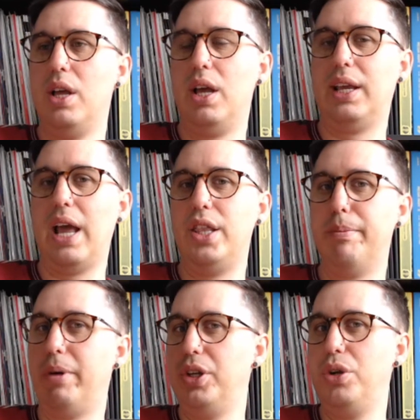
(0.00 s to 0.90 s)
Again, the
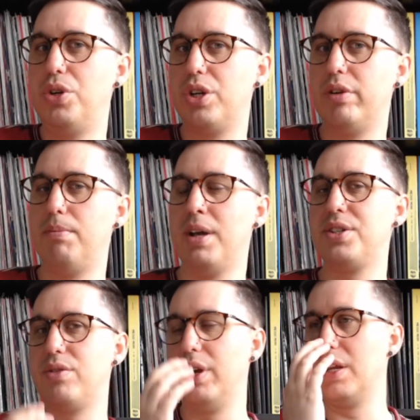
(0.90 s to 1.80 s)
minutiae in
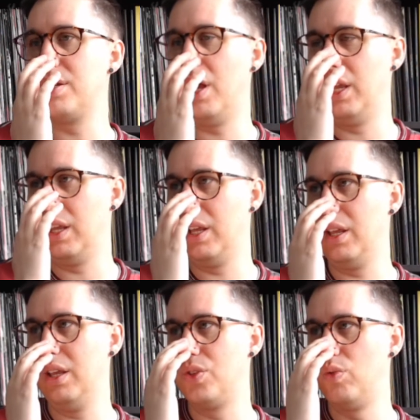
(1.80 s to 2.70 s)
mastering is like,
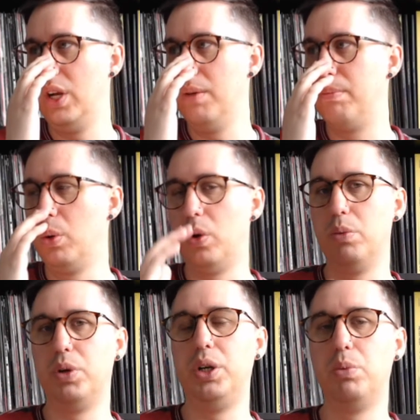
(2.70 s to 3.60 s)
it's really important
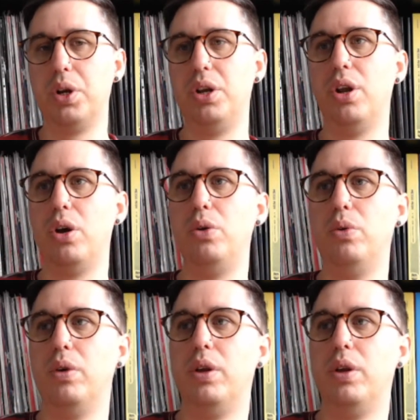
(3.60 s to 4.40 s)
when you want to know,